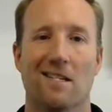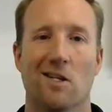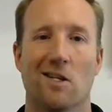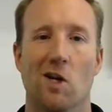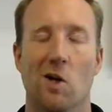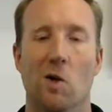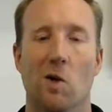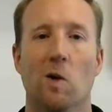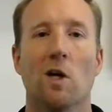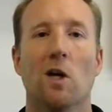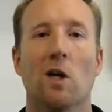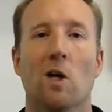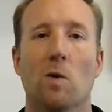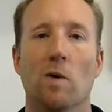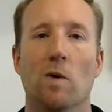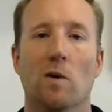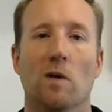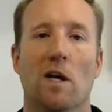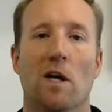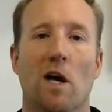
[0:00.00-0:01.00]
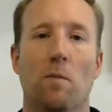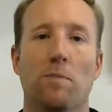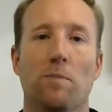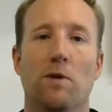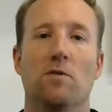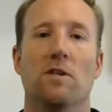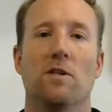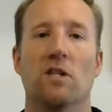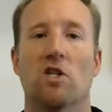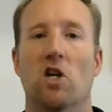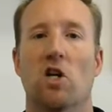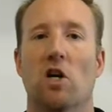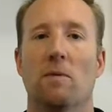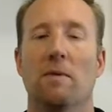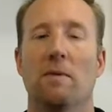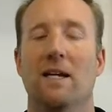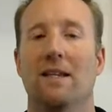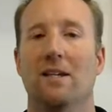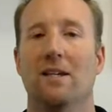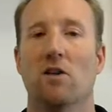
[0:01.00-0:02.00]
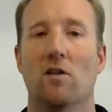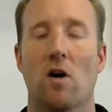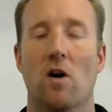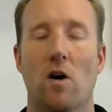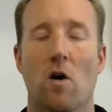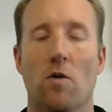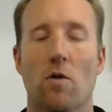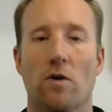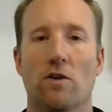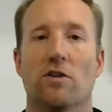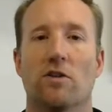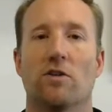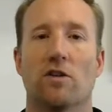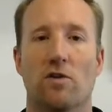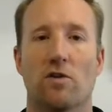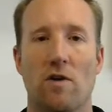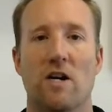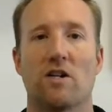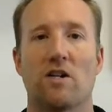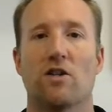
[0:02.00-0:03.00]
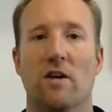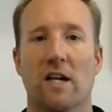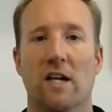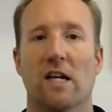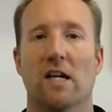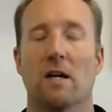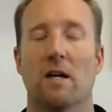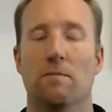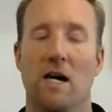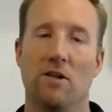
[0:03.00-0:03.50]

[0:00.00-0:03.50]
So we will help you determine your owner's discretionary income,